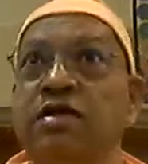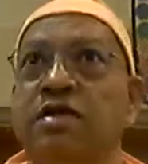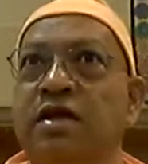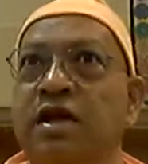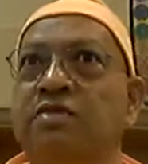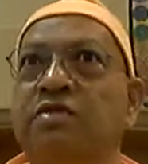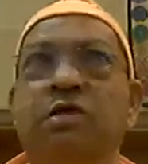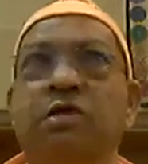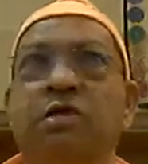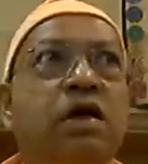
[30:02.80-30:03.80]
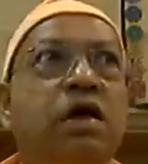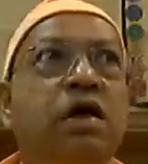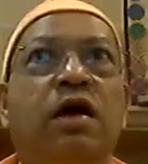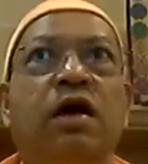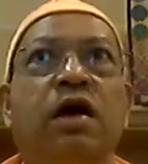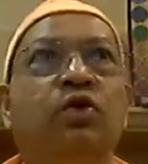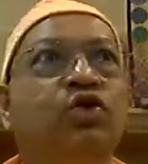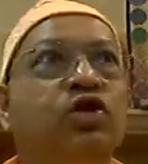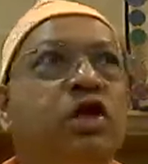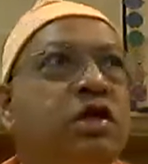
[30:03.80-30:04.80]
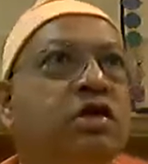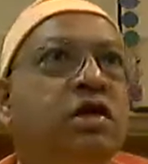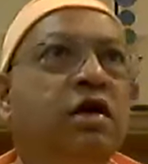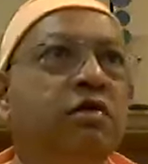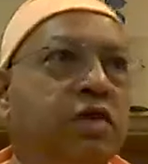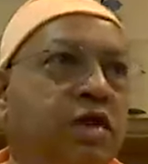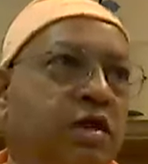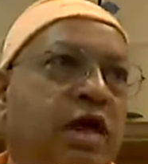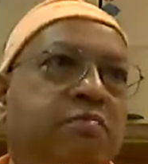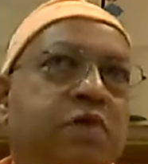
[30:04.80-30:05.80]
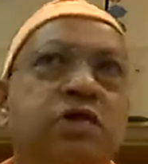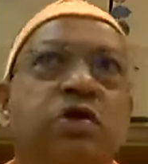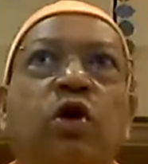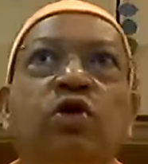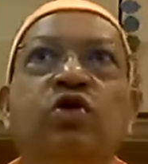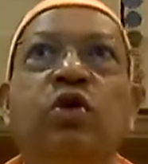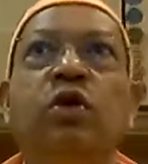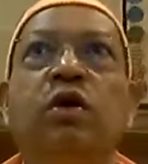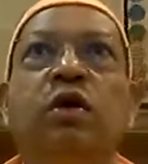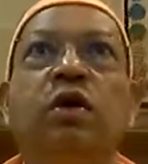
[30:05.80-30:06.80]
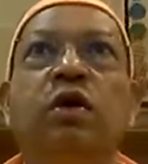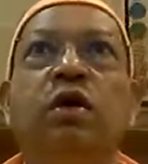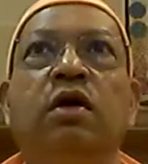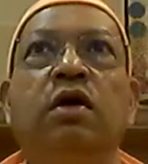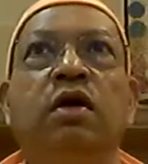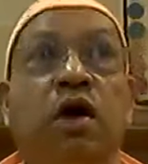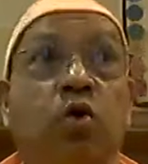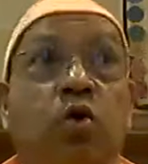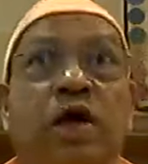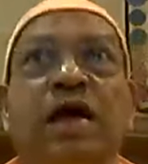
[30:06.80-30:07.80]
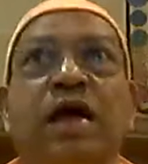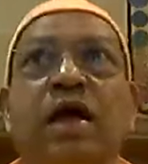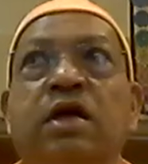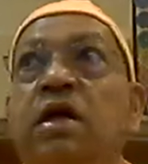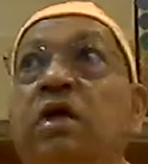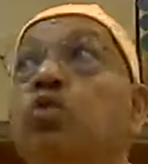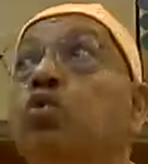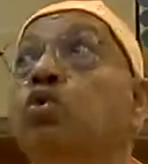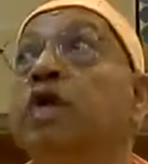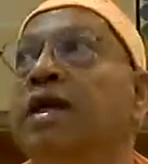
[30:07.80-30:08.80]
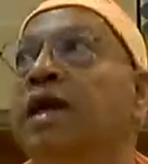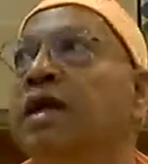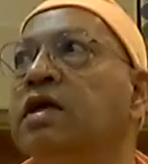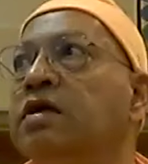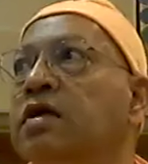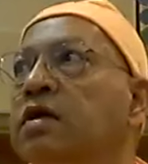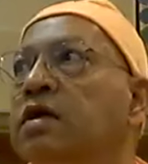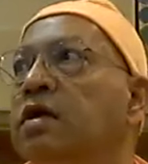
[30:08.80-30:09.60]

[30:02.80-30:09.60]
deities are there within me. And those deities are there within that person also. How can I hate and who can hate?